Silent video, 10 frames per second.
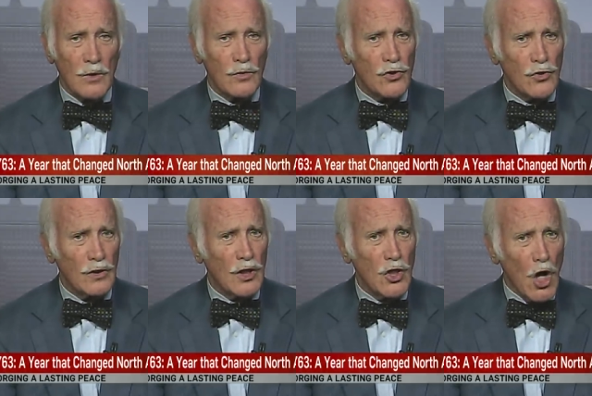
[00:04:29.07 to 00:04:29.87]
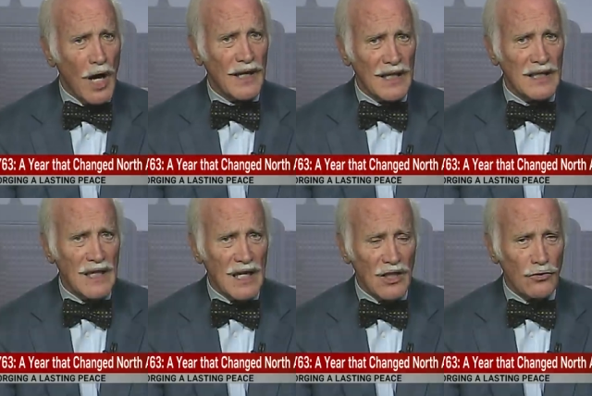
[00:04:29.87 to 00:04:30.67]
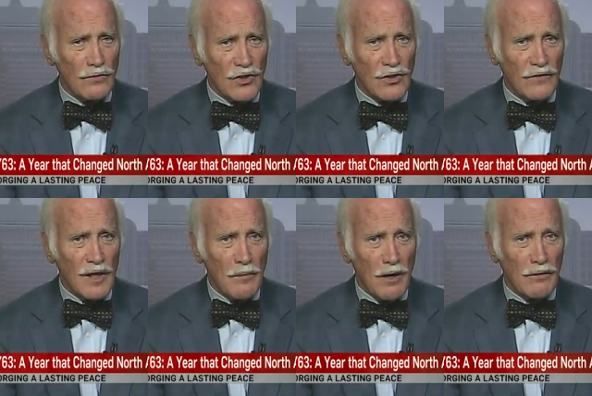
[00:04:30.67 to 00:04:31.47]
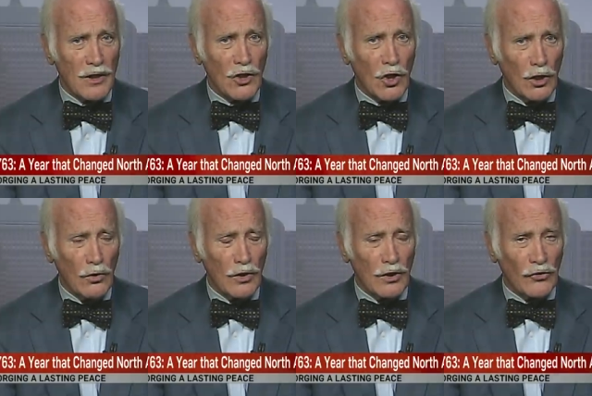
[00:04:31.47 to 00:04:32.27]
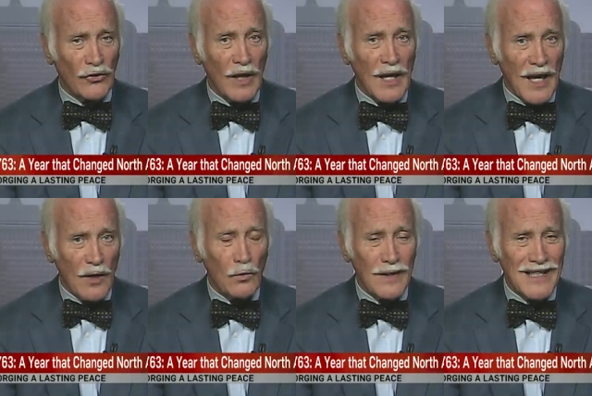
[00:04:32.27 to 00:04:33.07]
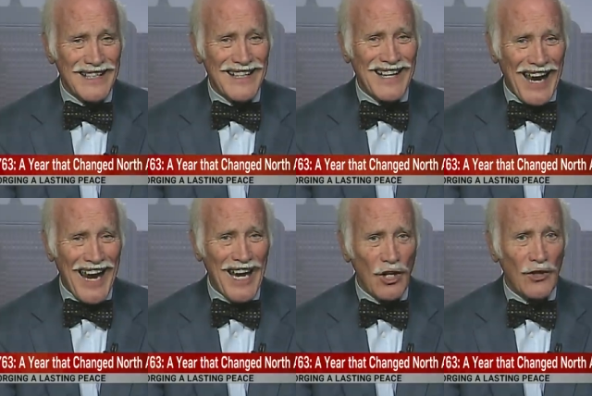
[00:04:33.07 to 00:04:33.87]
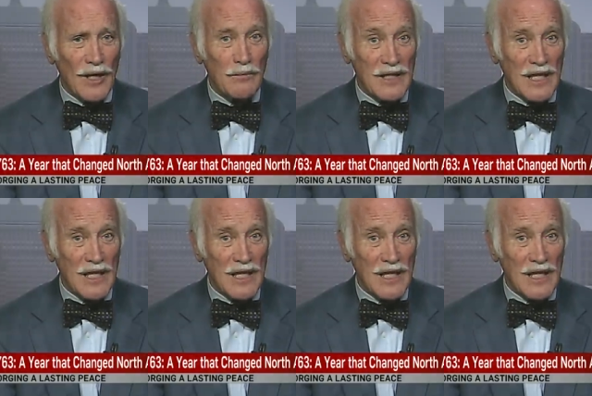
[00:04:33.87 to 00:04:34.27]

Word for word: was certainly not in the interest of the American colonials and would indeed anger them